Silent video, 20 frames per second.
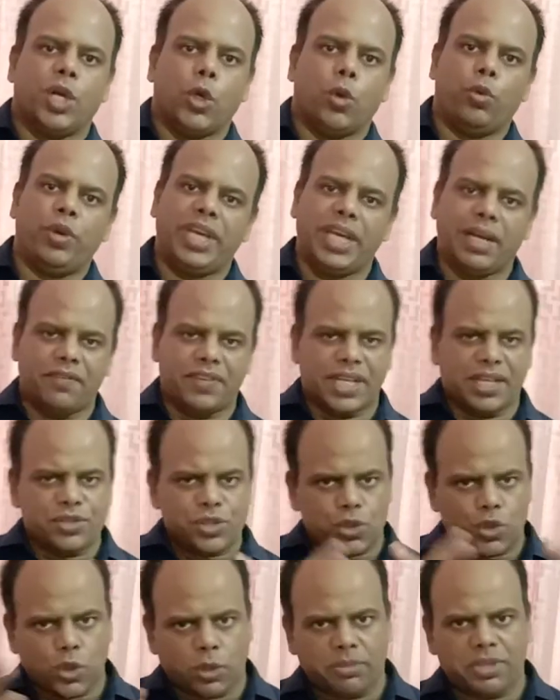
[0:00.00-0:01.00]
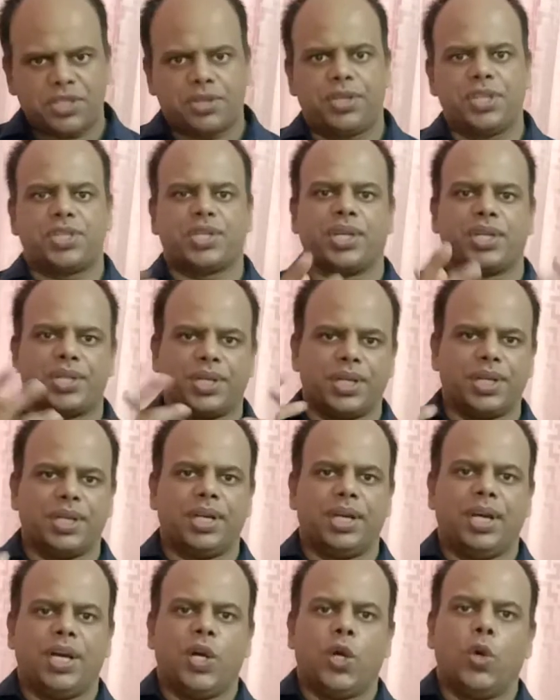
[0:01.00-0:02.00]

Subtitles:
we have done so much discussion,